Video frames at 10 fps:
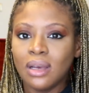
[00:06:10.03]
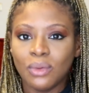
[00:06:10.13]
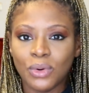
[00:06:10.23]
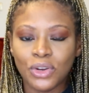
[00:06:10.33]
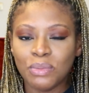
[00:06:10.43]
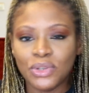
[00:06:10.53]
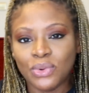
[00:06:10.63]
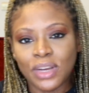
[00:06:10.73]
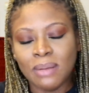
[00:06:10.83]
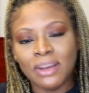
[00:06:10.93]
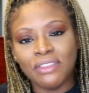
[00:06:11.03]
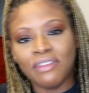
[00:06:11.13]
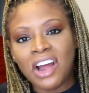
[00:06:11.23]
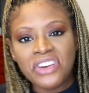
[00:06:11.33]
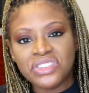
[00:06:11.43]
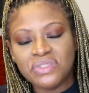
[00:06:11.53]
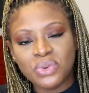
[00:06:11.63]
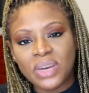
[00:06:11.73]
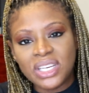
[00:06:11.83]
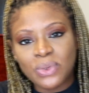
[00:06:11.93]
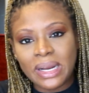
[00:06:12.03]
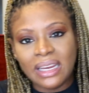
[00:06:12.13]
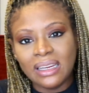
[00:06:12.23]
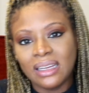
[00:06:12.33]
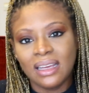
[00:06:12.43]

we're going to be talking about the virus of 2020.